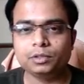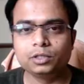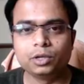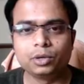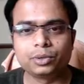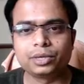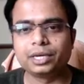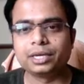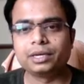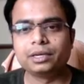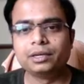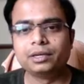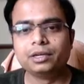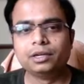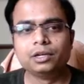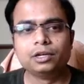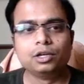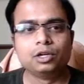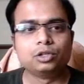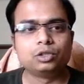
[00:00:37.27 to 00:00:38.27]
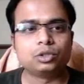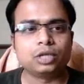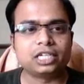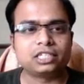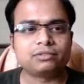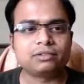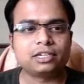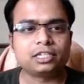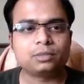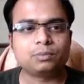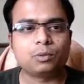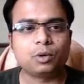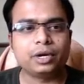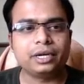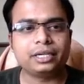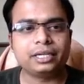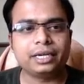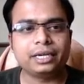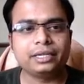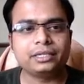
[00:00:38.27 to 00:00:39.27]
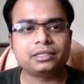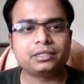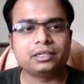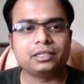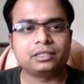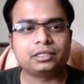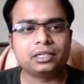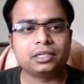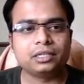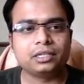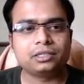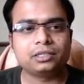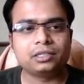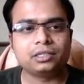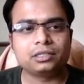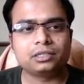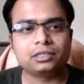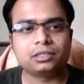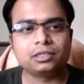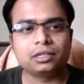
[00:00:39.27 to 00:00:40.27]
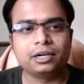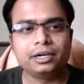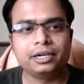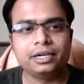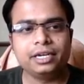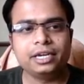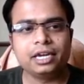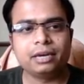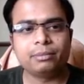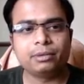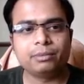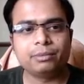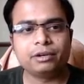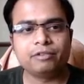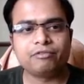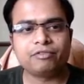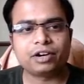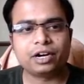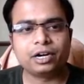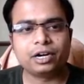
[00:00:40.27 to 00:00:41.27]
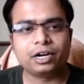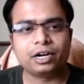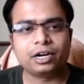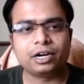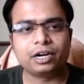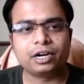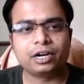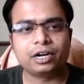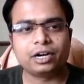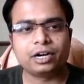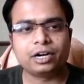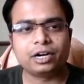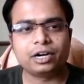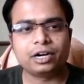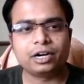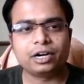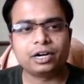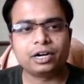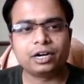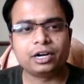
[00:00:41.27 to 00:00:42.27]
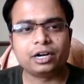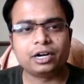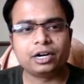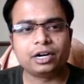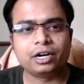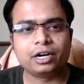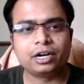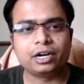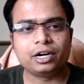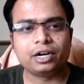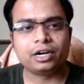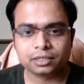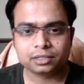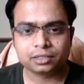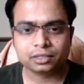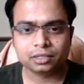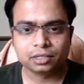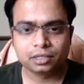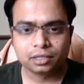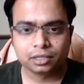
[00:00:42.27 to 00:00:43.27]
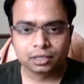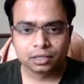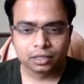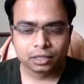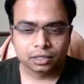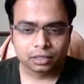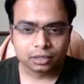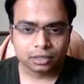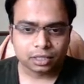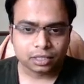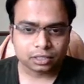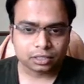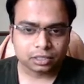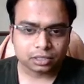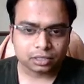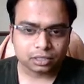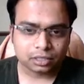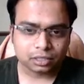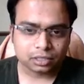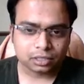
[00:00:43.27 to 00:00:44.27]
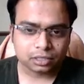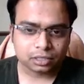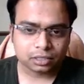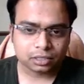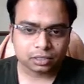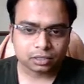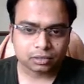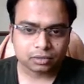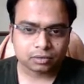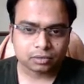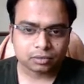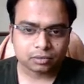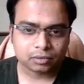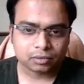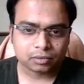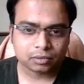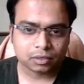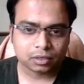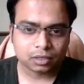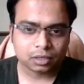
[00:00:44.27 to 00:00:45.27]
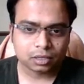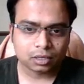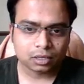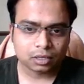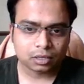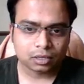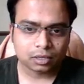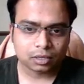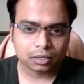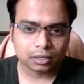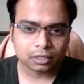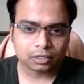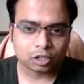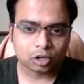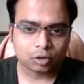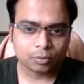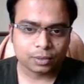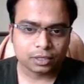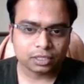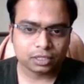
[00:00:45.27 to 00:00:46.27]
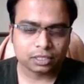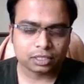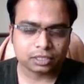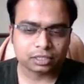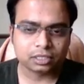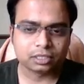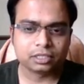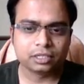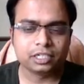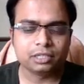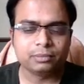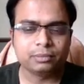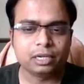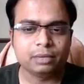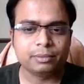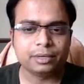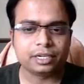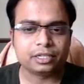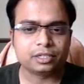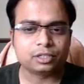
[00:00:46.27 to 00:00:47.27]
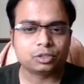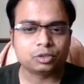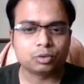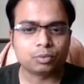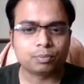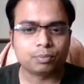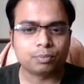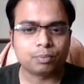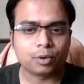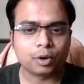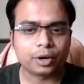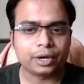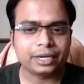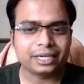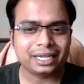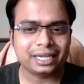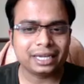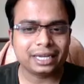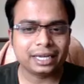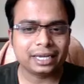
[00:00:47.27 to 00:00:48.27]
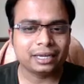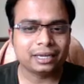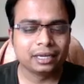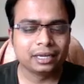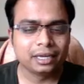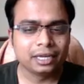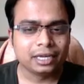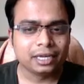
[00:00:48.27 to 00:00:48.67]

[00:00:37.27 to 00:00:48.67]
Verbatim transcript: Okay, so as far as point A is concerned, this is 30 mm in front of the VP. It's something like this. This distance is how much? This is 30 millimeters. So point A,